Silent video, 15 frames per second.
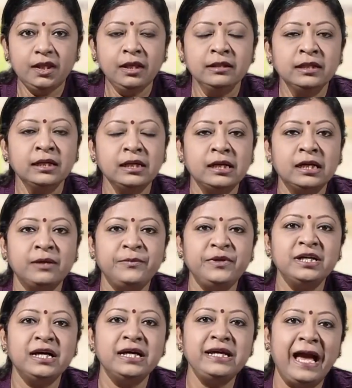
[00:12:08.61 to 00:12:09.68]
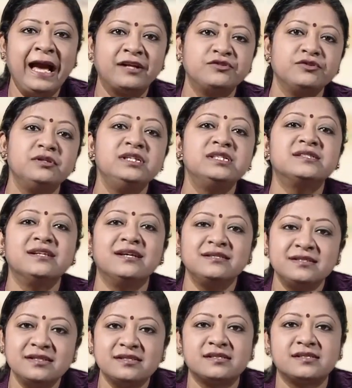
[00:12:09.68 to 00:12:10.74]
the RBI actually
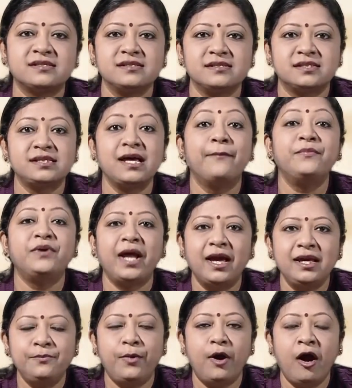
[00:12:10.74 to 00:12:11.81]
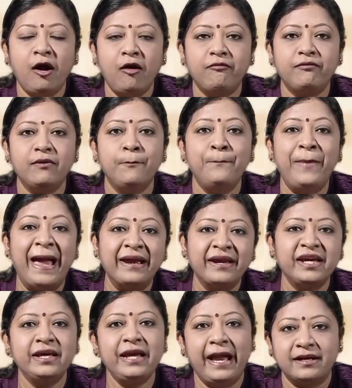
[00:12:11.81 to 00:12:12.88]
suggests some type of
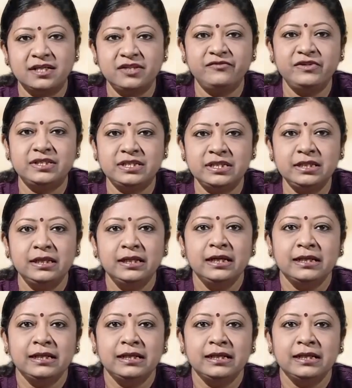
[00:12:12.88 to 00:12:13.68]
banking activity